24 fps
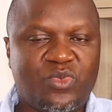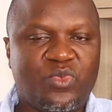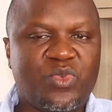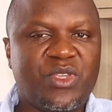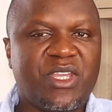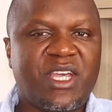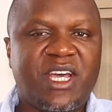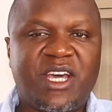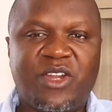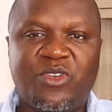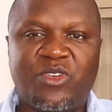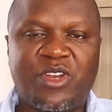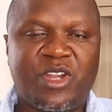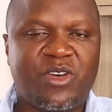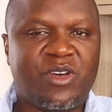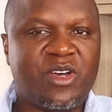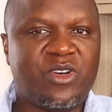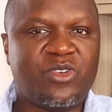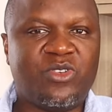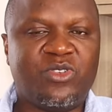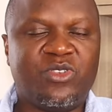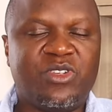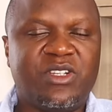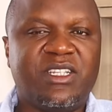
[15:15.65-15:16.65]
We are on our
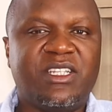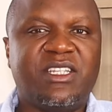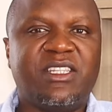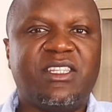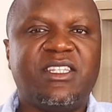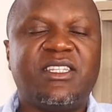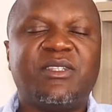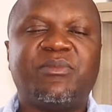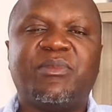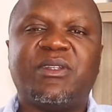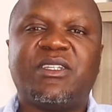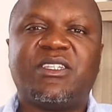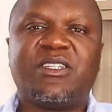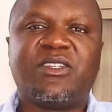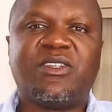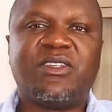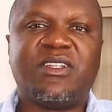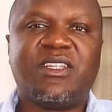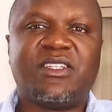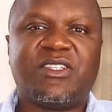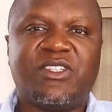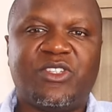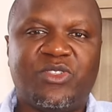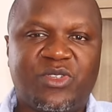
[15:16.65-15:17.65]
own in this
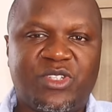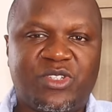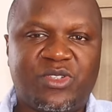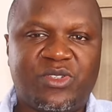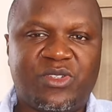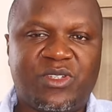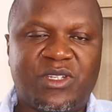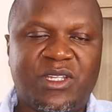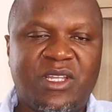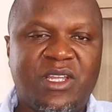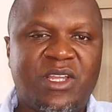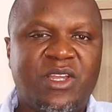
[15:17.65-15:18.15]
particular situation.